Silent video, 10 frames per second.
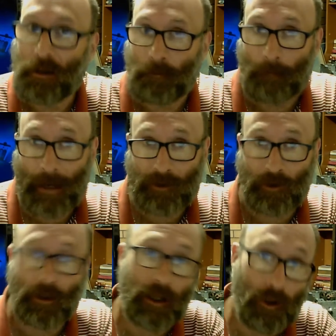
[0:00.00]

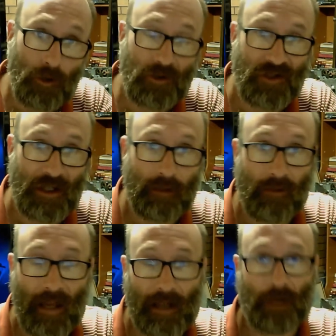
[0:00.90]
manually using
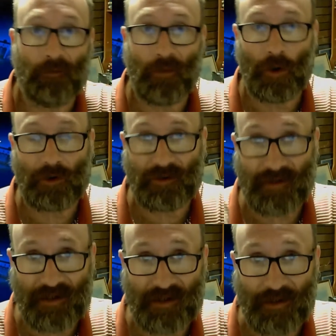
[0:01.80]
that convergence
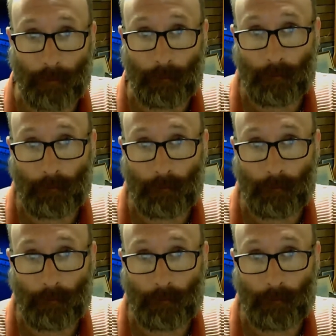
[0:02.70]
system.